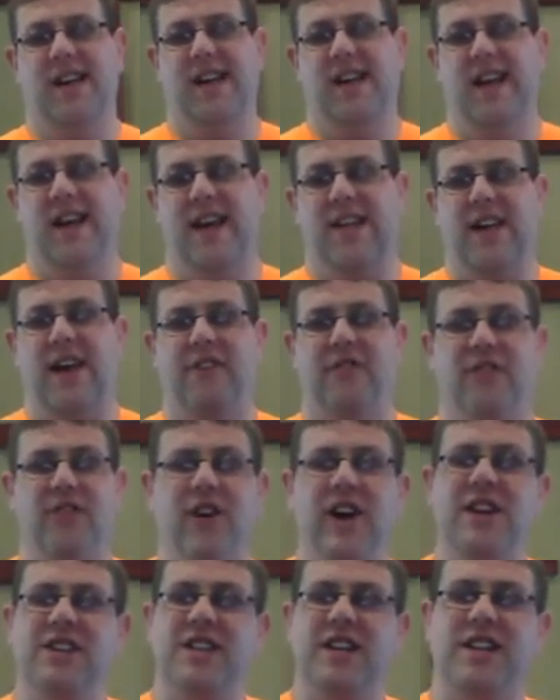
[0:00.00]
And that
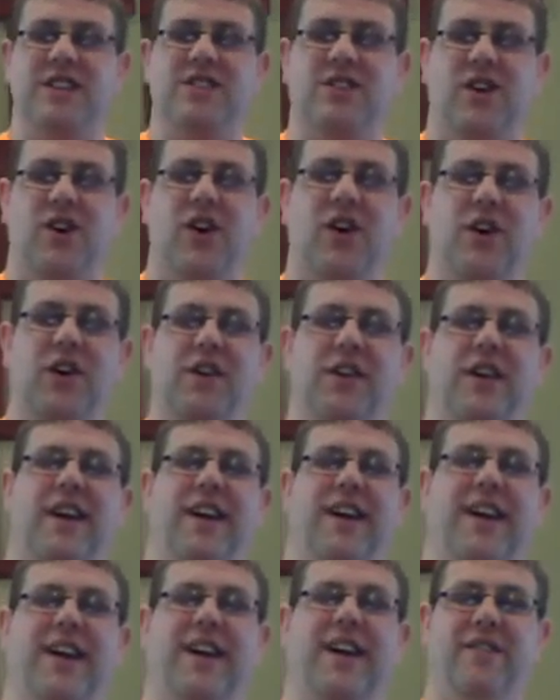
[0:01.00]
friction is called
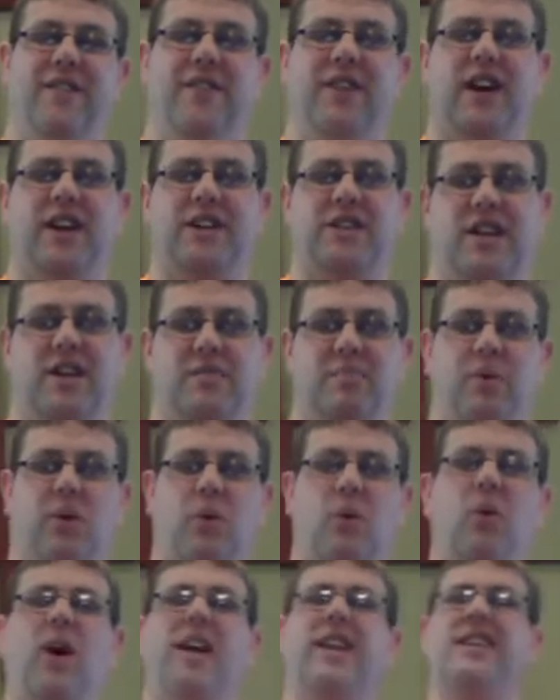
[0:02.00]
conviction. But
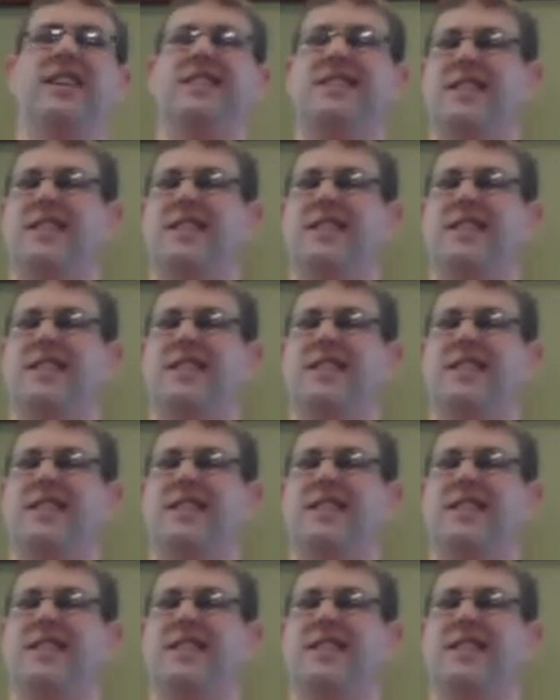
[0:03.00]
what does this